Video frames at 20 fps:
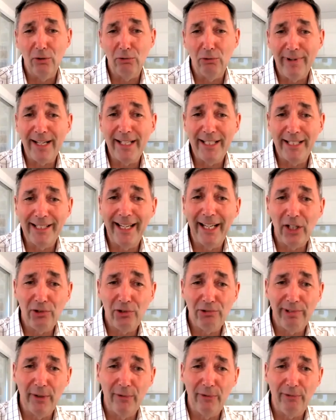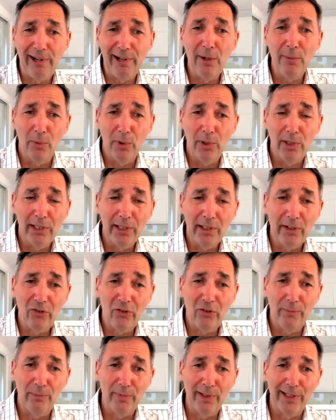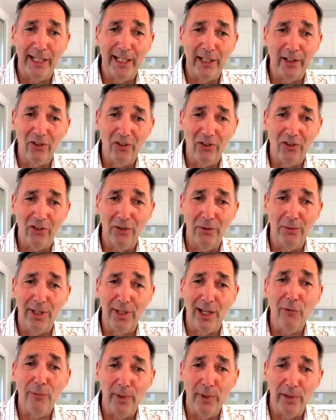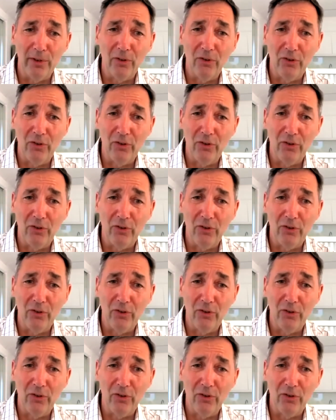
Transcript: regulatory frameworks linked to governments.